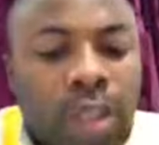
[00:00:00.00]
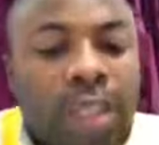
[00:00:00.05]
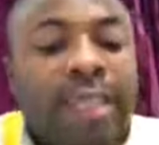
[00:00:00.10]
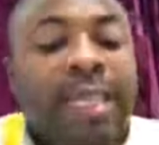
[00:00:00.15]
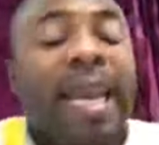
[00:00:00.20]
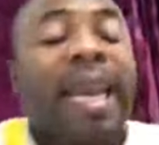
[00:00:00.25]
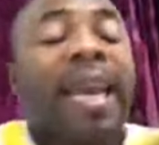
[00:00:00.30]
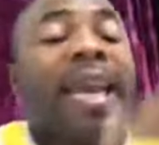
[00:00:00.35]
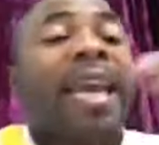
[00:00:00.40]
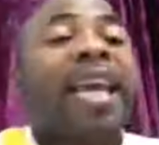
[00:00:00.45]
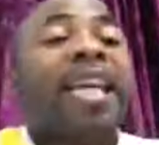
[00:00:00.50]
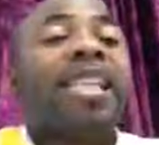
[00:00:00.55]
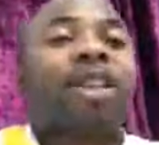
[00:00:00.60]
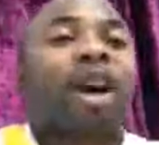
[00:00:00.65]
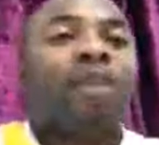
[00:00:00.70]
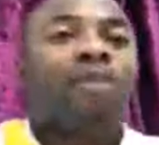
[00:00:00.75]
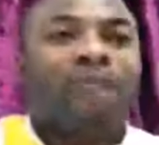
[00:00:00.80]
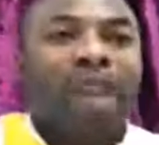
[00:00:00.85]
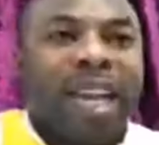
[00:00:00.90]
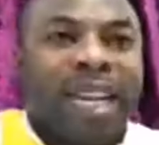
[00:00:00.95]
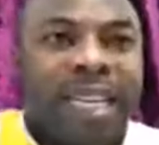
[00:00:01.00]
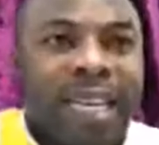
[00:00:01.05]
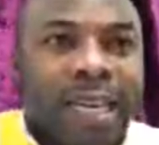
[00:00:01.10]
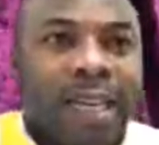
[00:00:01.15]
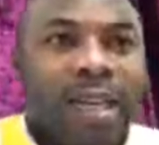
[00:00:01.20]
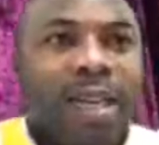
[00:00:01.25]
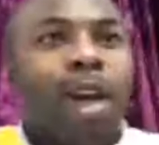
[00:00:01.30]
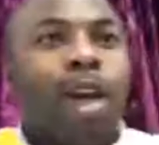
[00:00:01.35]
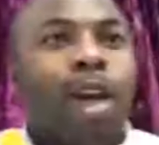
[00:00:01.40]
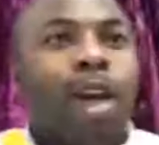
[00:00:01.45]
the east of
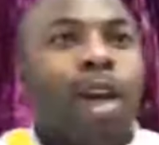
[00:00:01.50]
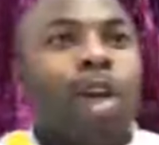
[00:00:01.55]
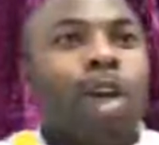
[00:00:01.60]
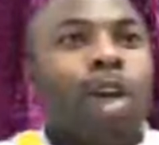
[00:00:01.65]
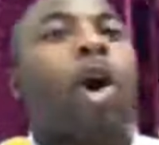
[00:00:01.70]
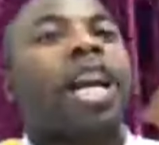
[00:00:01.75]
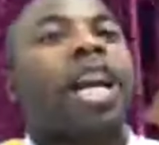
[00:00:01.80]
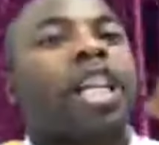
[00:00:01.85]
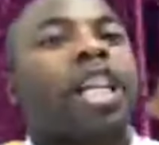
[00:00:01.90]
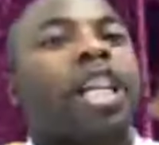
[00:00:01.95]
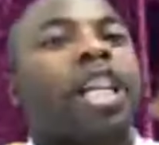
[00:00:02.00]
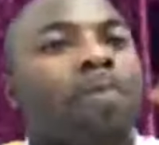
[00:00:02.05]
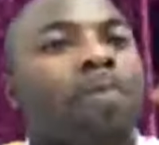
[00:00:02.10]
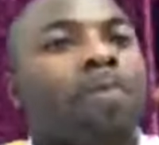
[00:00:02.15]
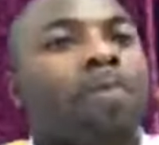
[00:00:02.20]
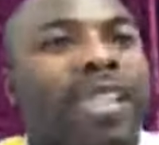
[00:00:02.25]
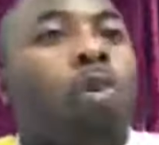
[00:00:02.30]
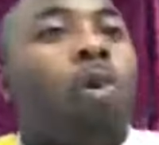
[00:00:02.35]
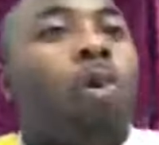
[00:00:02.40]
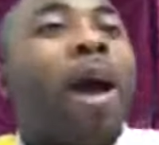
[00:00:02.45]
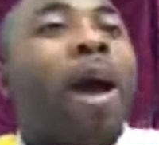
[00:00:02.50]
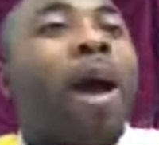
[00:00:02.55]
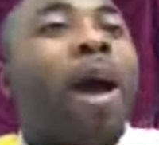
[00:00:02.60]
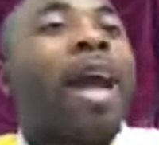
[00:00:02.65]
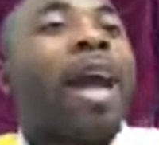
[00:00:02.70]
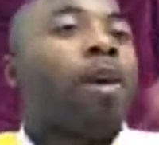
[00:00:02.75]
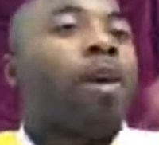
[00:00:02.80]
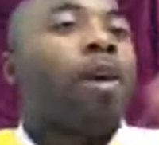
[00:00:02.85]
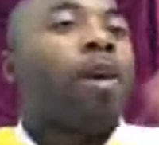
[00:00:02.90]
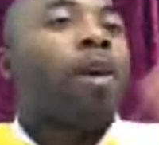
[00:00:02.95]
Eden. So it means that where he
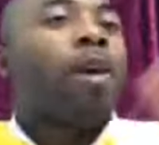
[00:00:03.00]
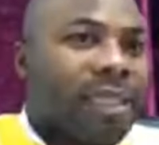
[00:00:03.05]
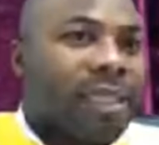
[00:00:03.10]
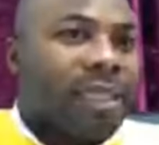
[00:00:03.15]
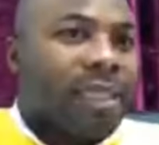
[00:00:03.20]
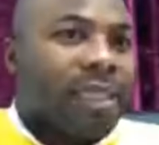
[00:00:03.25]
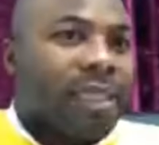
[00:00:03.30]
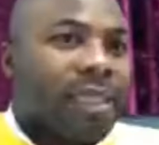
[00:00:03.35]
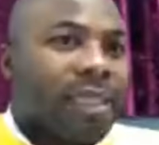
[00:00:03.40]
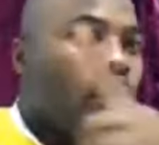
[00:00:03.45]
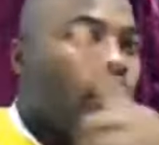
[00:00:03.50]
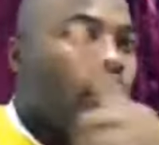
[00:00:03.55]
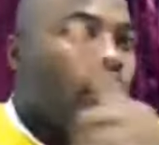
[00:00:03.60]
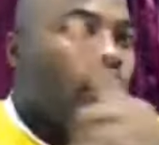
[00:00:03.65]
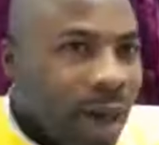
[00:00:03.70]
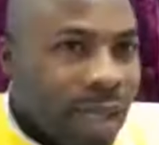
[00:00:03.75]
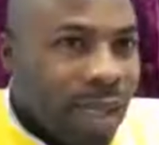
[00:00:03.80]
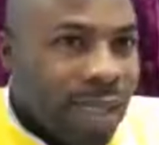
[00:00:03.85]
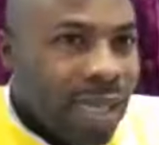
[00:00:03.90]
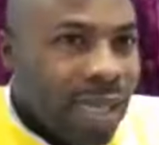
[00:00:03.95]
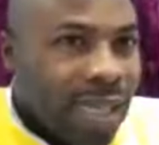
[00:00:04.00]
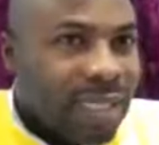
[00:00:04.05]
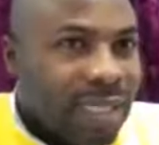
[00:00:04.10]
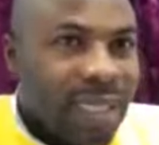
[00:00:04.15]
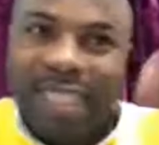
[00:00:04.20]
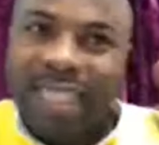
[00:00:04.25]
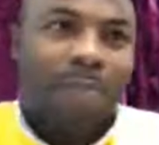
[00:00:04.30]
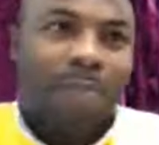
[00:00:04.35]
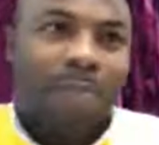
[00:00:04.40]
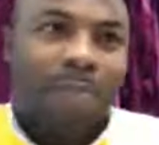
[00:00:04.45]
went, there wasn't
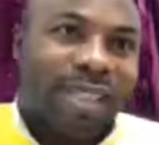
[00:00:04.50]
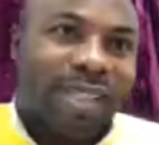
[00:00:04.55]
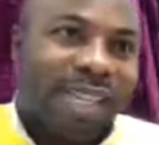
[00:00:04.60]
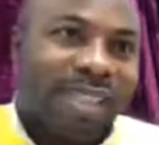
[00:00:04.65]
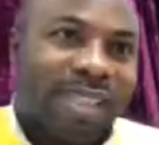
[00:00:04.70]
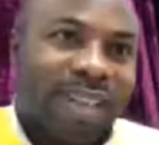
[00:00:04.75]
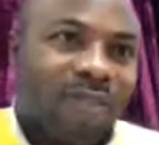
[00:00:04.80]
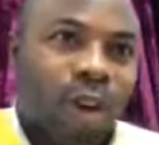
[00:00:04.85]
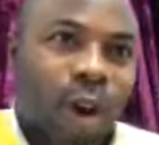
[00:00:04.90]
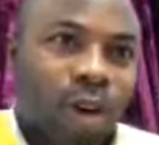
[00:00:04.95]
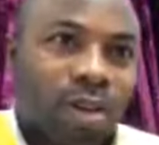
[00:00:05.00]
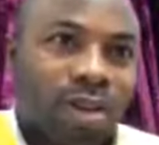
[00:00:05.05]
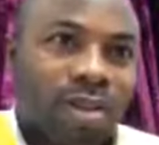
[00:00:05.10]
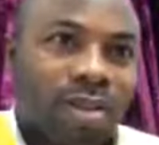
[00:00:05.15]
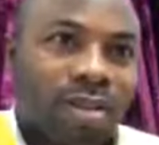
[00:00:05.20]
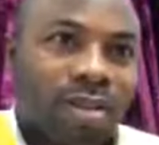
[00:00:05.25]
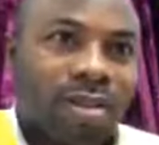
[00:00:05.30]
the presence of God.